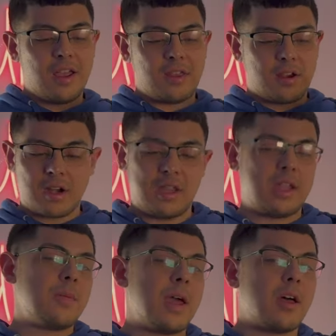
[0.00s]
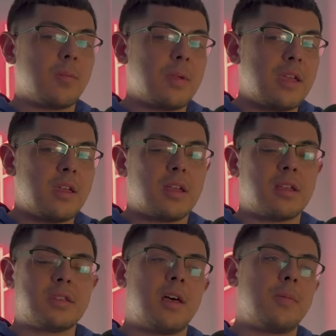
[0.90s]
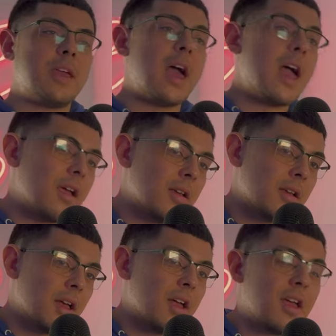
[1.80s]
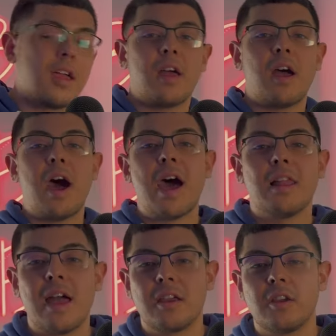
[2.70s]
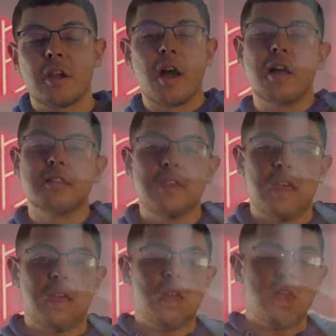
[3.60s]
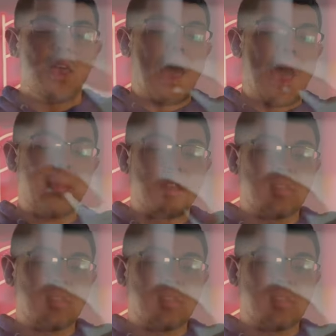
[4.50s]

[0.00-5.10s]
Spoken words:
they're gonna email me and tell me, hey, I like your content. I'm gonna